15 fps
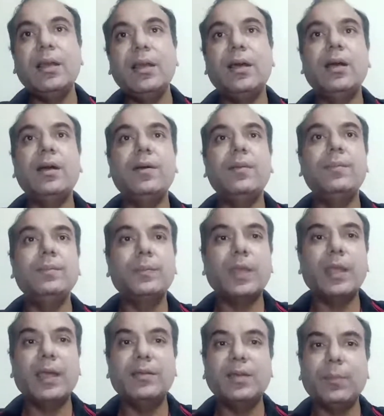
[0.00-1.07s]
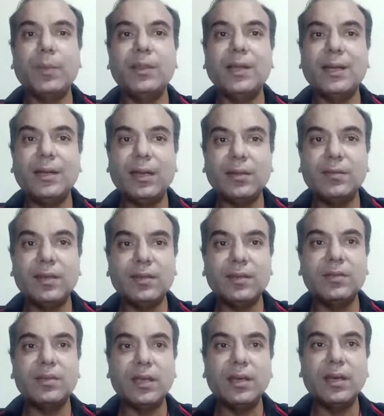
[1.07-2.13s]
one real example that
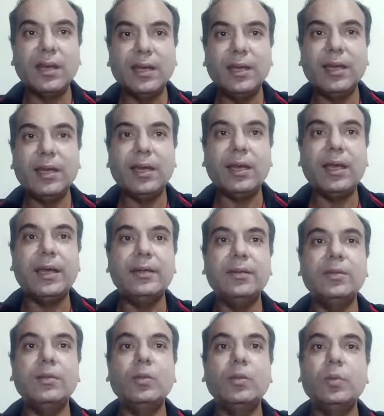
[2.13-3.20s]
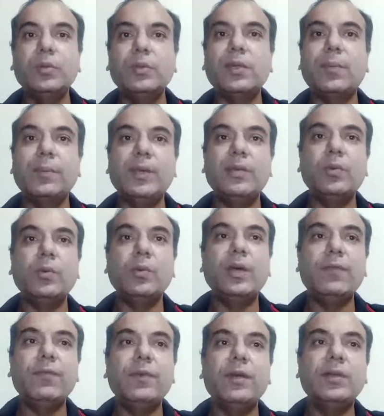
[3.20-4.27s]
exists in India, and those companies
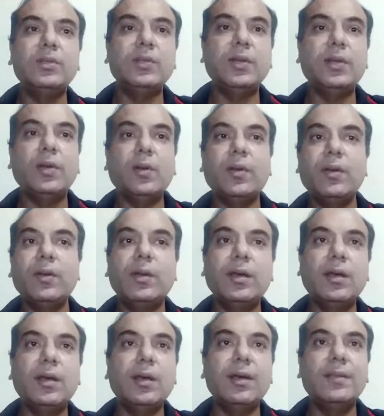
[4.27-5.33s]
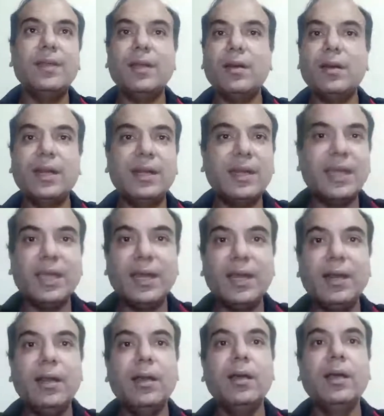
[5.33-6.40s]
who have nurtured on their
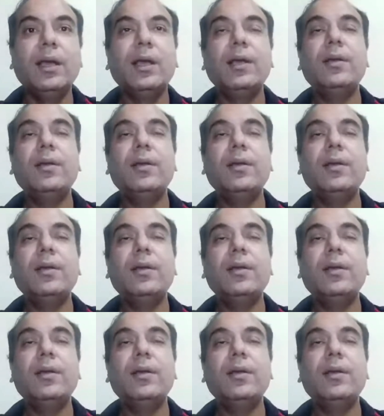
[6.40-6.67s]
retail